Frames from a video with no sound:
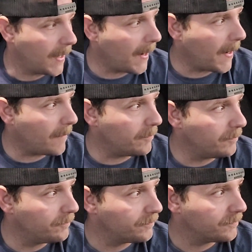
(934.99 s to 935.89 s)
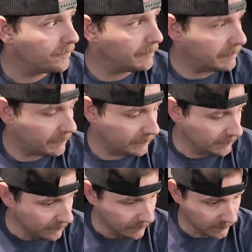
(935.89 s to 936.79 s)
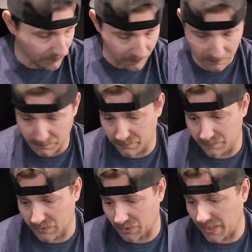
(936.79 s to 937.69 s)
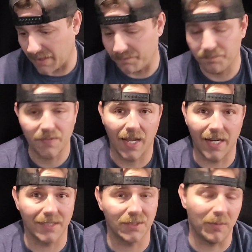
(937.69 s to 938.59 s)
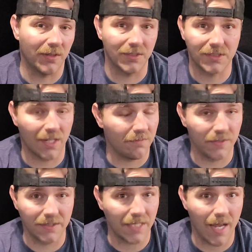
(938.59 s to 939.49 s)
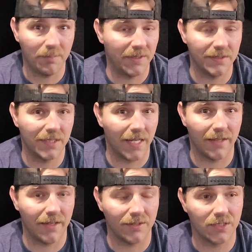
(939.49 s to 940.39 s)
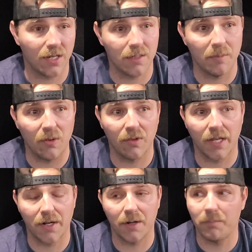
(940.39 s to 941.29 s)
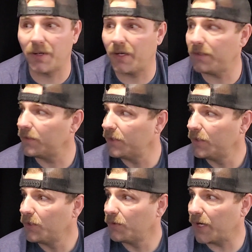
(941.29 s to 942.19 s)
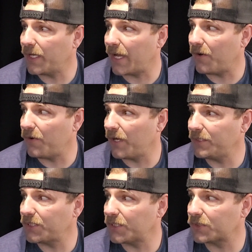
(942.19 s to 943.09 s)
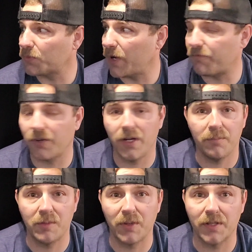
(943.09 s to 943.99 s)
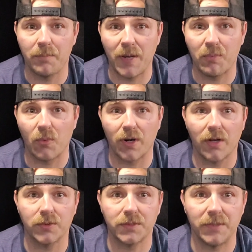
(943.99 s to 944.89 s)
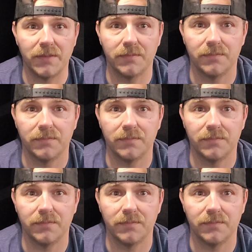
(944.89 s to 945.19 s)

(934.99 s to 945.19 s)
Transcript: Um, so yeah, I got some other stuff that's happening today that I'll talk about later, but Right now, I just wait for him to bring the paperwork out to me.